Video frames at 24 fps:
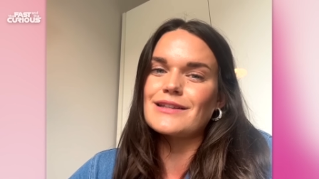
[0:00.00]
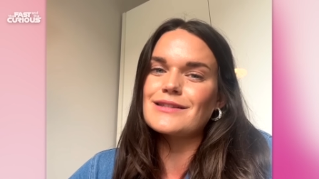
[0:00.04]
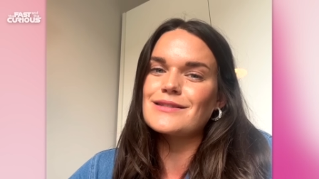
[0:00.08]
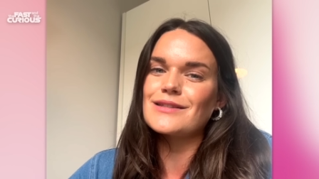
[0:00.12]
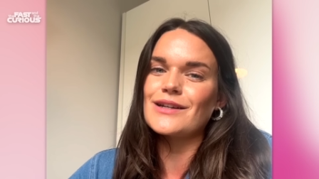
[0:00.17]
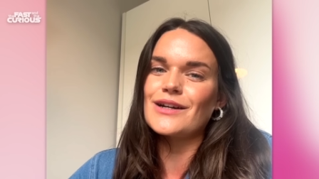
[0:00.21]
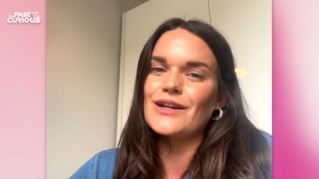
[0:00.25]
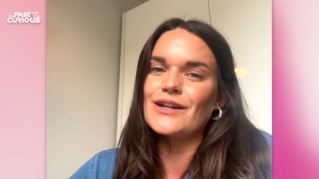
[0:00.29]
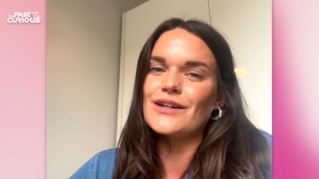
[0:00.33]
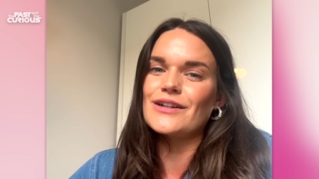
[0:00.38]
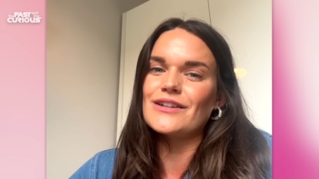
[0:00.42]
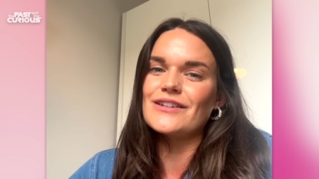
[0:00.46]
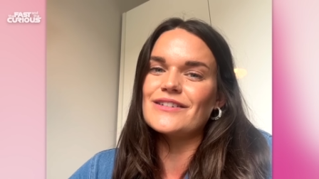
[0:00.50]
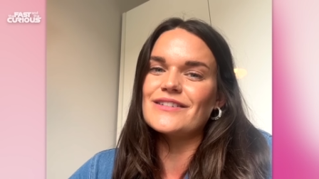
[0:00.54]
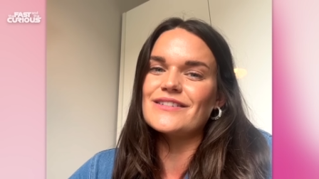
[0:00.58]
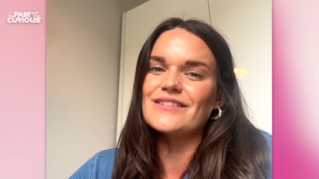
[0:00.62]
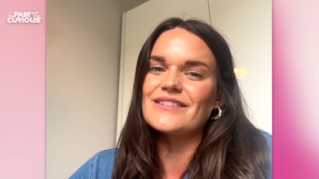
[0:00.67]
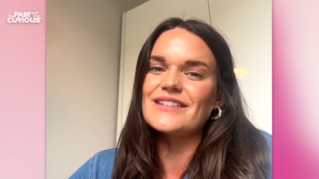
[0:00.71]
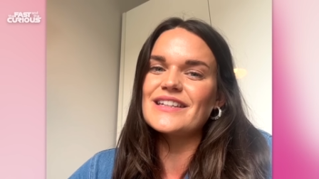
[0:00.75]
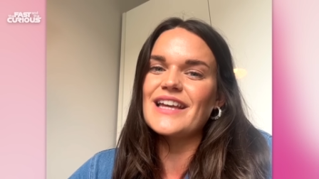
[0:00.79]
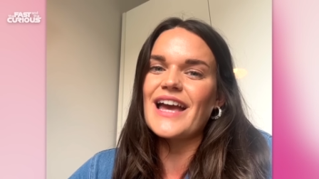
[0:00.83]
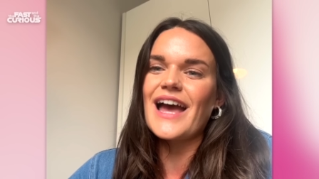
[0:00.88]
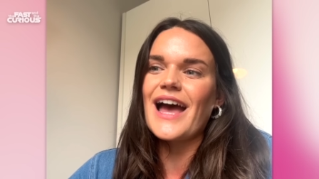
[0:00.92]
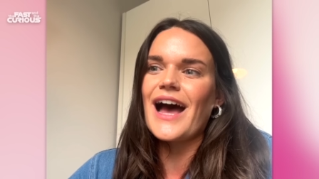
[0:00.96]
So,
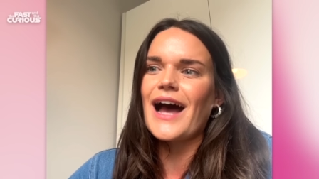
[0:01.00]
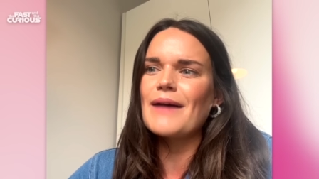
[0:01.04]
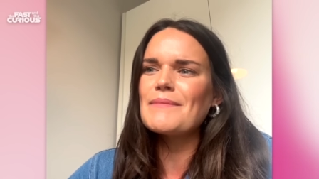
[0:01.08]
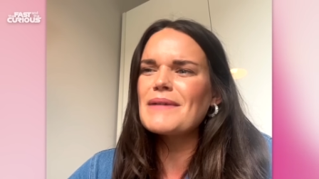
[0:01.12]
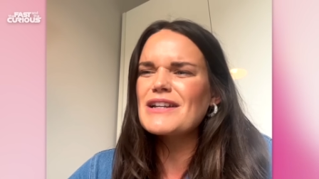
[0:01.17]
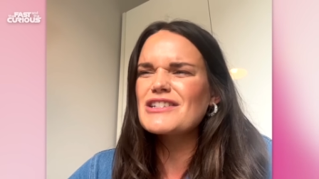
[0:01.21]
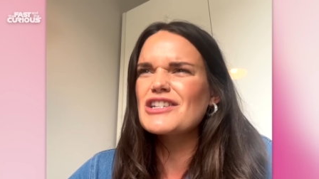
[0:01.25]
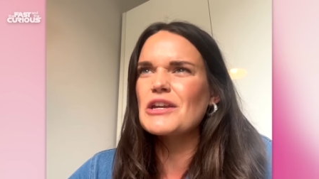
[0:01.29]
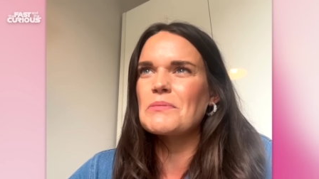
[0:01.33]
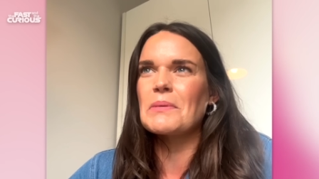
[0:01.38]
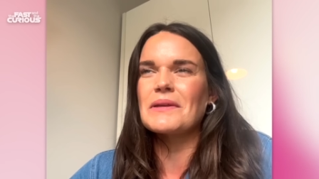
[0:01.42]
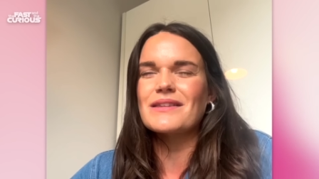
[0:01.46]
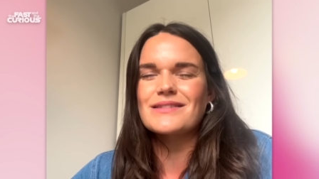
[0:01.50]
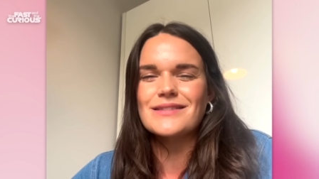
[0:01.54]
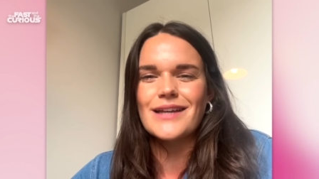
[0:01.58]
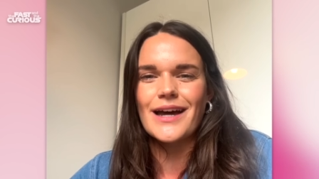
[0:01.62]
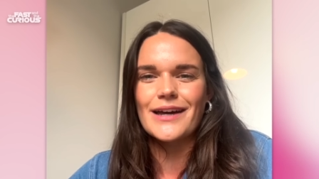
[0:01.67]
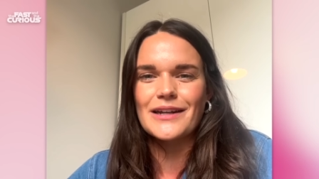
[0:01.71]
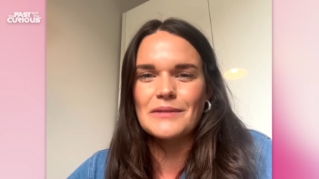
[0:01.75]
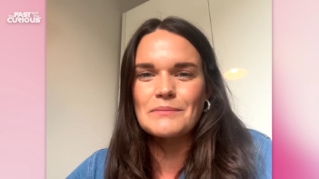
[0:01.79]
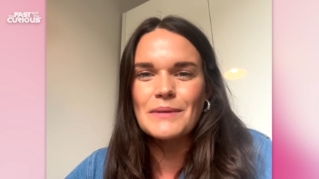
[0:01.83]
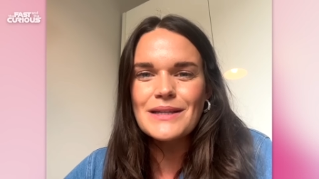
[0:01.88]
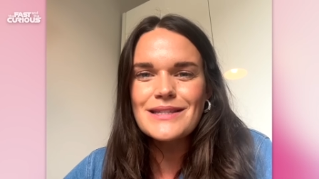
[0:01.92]
yeah, I'm actually a bit sad I